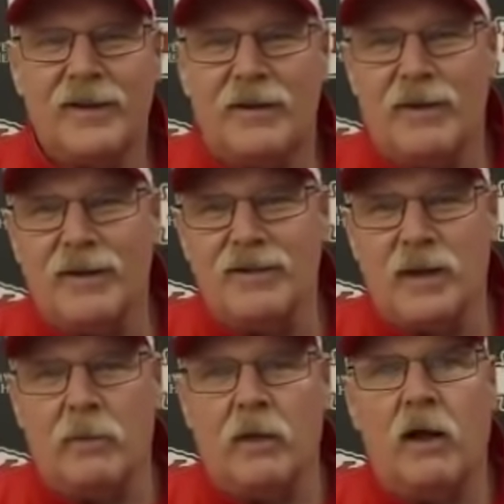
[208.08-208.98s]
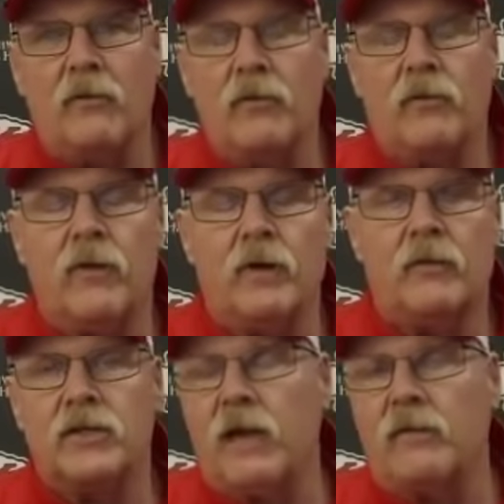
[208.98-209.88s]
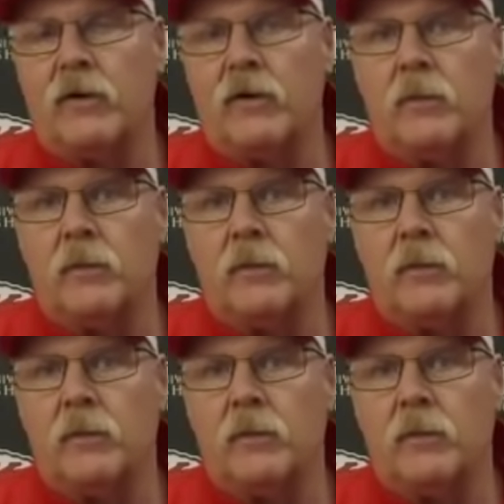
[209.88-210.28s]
rest up and get off their feet this afternoon,